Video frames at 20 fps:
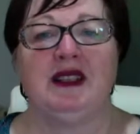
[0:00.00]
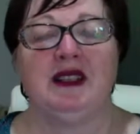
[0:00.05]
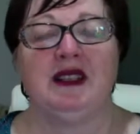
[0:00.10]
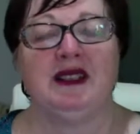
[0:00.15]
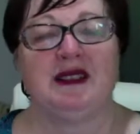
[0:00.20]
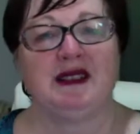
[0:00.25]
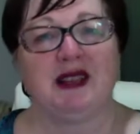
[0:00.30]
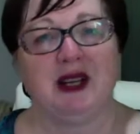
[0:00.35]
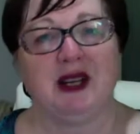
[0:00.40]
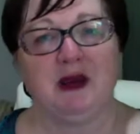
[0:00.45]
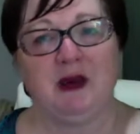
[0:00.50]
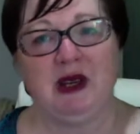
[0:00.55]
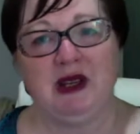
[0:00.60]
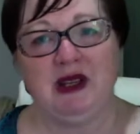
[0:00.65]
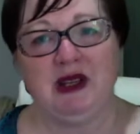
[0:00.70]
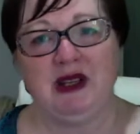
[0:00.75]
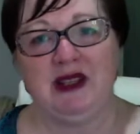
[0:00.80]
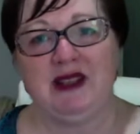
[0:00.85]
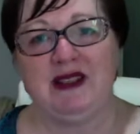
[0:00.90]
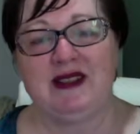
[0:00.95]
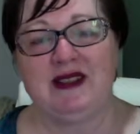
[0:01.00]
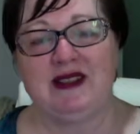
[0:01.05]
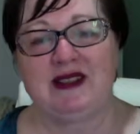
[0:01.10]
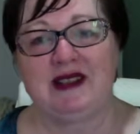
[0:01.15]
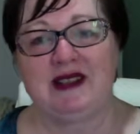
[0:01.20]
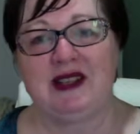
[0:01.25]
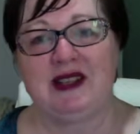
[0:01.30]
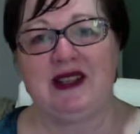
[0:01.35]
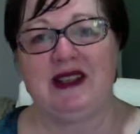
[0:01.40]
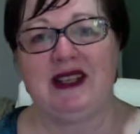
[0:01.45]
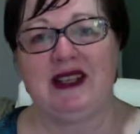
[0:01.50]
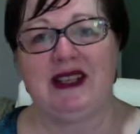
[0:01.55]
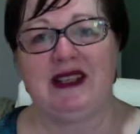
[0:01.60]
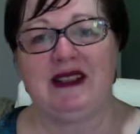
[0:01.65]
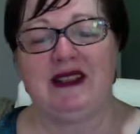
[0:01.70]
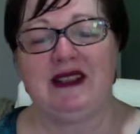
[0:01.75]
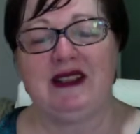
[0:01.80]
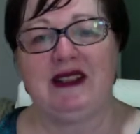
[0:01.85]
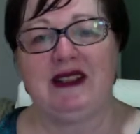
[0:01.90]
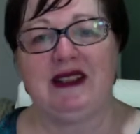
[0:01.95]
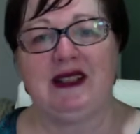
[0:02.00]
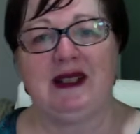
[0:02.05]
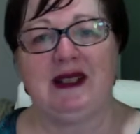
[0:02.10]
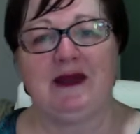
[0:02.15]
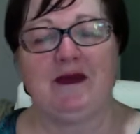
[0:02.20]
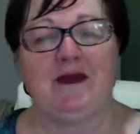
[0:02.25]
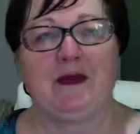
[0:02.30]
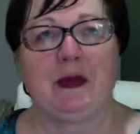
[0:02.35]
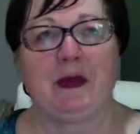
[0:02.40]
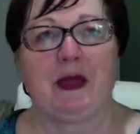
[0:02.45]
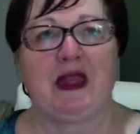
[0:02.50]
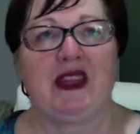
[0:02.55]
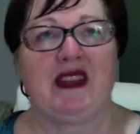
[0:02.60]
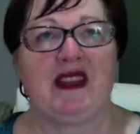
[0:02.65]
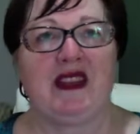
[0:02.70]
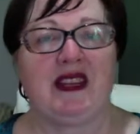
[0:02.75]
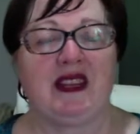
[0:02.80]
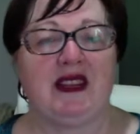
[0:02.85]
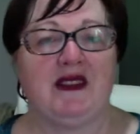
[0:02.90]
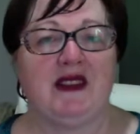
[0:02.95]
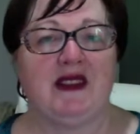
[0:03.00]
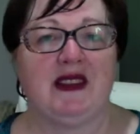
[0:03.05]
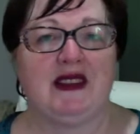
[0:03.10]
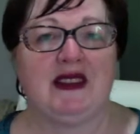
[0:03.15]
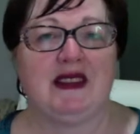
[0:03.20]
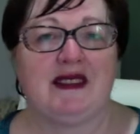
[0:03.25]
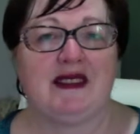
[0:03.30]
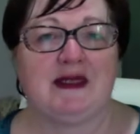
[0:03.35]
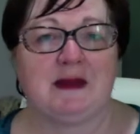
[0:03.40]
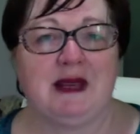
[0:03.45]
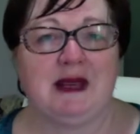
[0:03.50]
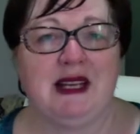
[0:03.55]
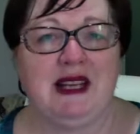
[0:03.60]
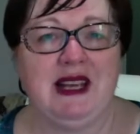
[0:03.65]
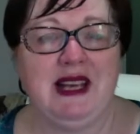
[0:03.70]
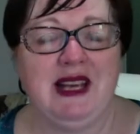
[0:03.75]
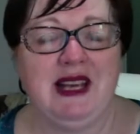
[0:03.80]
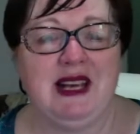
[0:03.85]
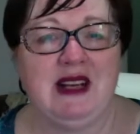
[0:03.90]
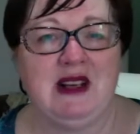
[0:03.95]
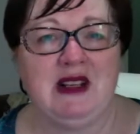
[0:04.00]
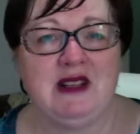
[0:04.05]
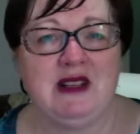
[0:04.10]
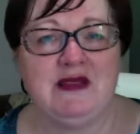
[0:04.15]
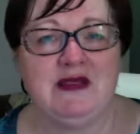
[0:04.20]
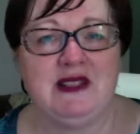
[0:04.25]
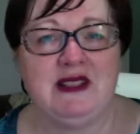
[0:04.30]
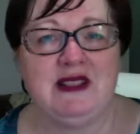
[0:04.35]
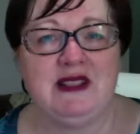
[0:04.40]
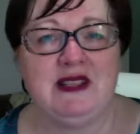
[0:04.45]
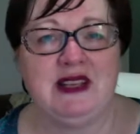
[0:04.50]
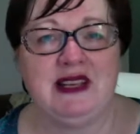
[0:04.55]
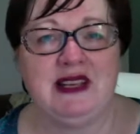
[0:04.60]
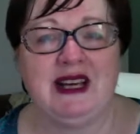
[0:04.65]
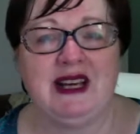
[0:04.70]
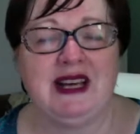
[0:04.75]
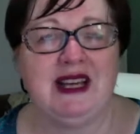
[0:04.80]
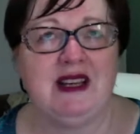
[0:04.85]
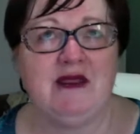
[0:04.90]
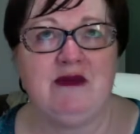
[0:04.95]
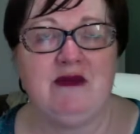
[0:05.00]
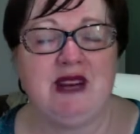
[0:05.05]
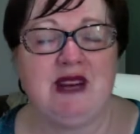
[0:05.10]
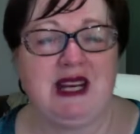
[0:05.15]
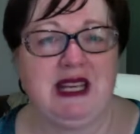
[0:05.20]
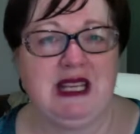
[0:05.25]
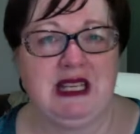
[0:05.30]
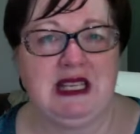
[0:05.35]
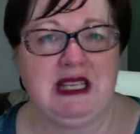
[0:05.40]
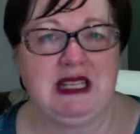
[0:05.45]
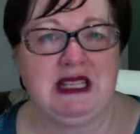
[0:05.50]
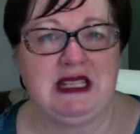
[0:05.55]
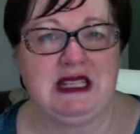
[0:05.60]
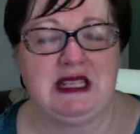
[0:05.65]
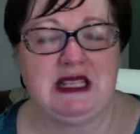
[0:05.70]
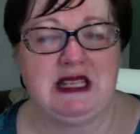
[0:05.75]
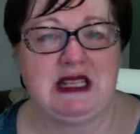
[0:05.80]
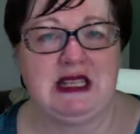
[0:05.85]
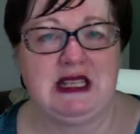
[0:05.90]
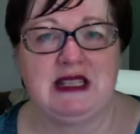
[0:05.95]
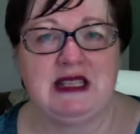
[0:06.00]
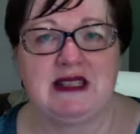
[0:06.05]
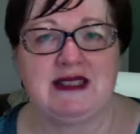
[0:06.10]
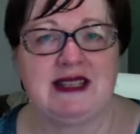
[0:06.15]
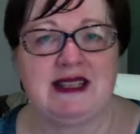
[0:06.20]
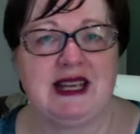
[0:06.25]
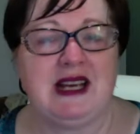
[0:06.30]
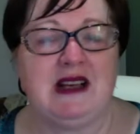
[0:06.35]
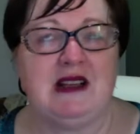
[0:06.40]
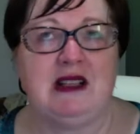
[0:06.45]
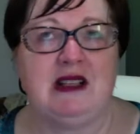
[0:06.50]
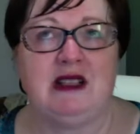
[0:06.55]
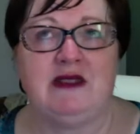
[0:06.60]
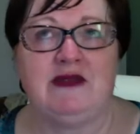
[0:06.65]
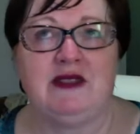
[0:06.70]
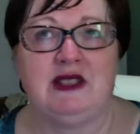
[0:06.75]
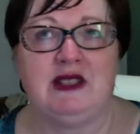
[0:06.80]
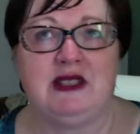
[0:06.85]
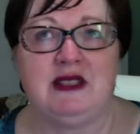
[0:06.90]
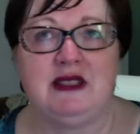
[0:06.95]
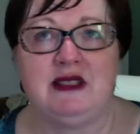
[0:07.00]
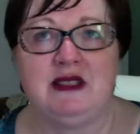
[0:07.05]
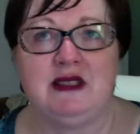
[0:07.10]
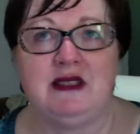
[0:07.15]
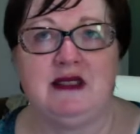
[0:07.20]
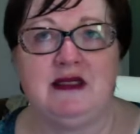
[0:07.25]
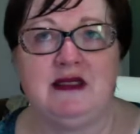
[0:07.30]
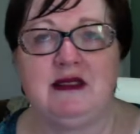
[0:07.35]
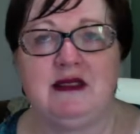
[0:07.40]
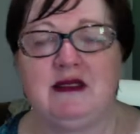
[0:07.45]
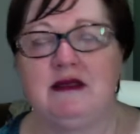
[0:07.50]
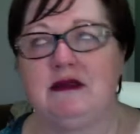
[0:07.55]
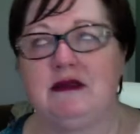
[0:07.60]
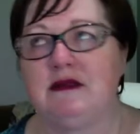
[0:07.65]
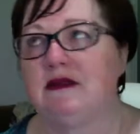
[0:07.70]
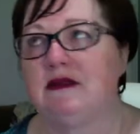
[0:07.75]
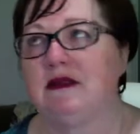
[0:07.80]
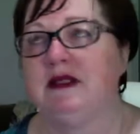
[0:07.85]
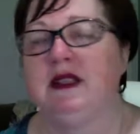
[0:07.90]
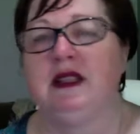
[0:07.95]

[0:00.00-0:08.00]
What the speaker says: So we learn to slow down. Think of it this way. How often are you running into things? How often, look,